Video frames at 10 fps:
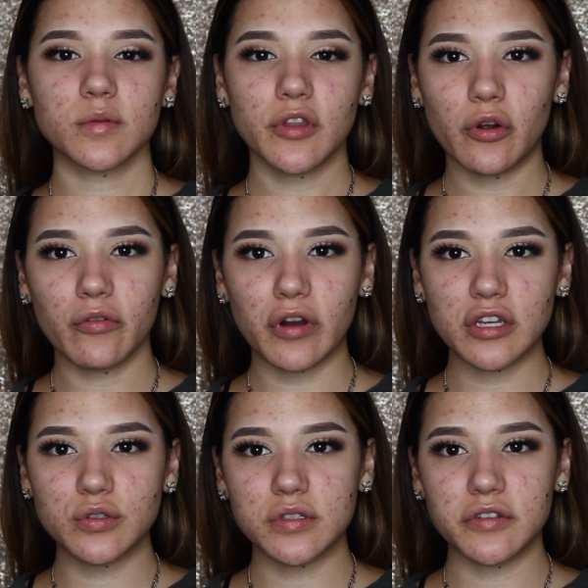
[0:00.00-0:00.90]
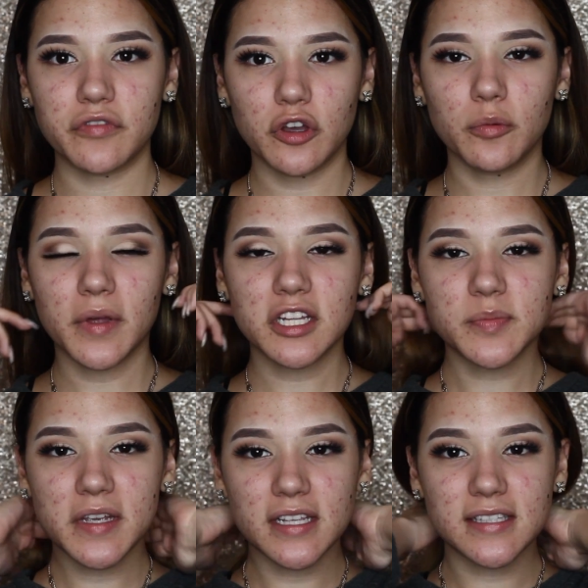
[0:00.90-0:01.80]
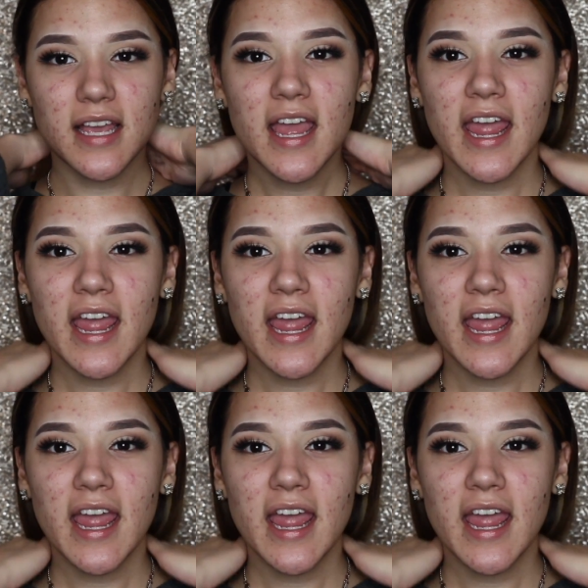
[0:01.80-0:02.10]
when they're over I choose to film, but it's because